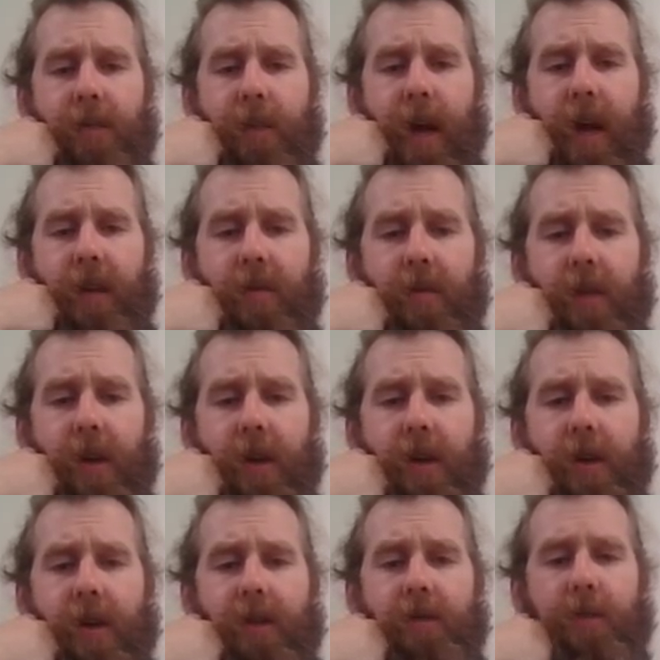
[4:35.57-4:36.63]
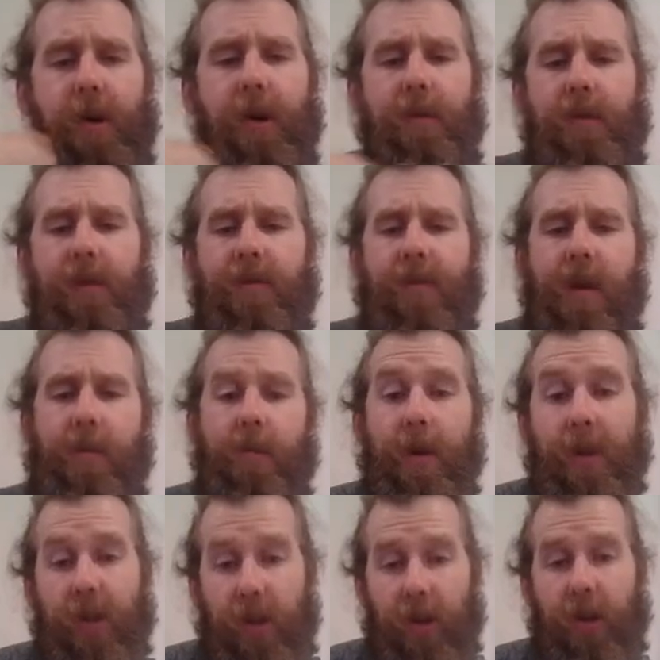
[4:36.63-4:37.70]
mechs we could have put with Sun,
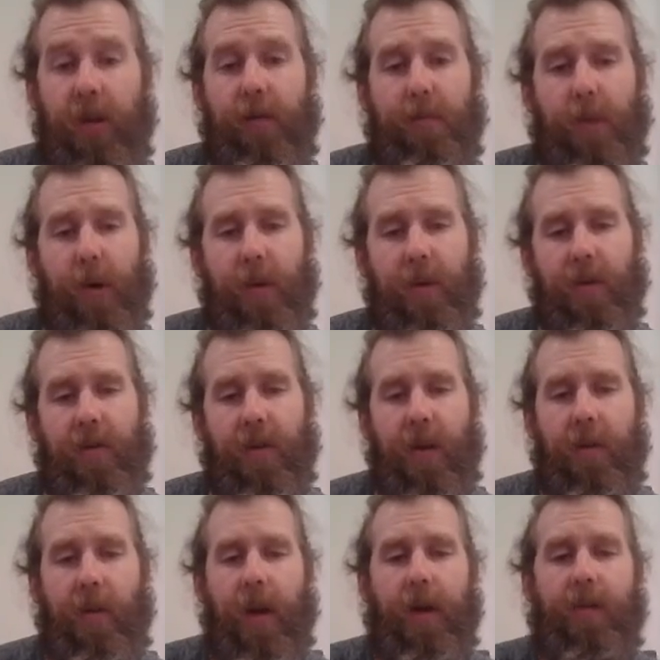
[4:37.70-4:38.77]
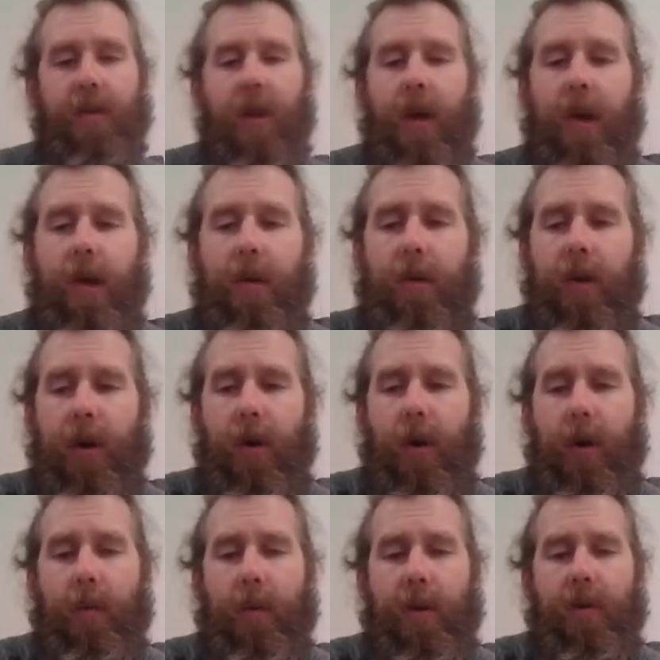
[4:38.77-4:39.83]
we should have put with Sunrise.
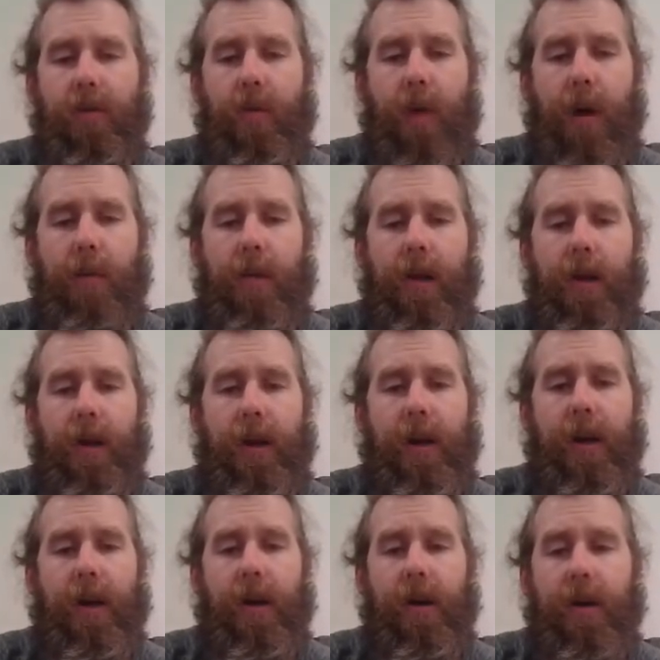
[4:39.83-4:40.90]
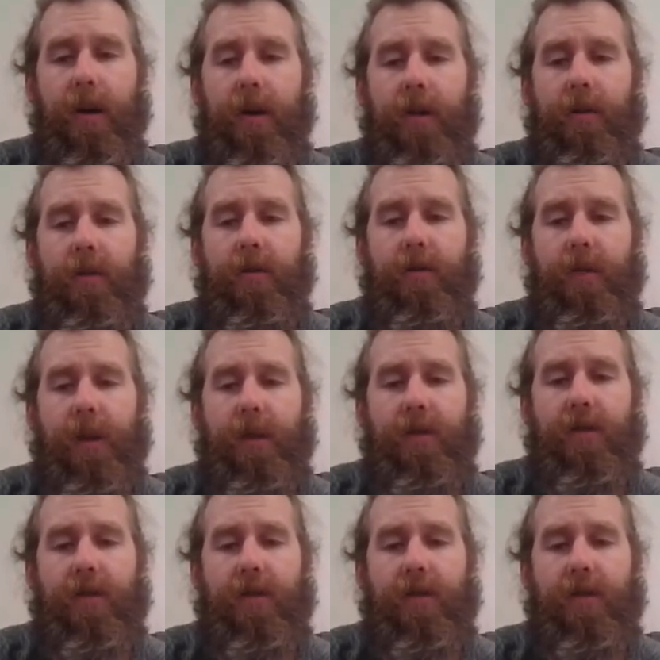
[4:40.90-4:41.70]
going with Swap Cleric special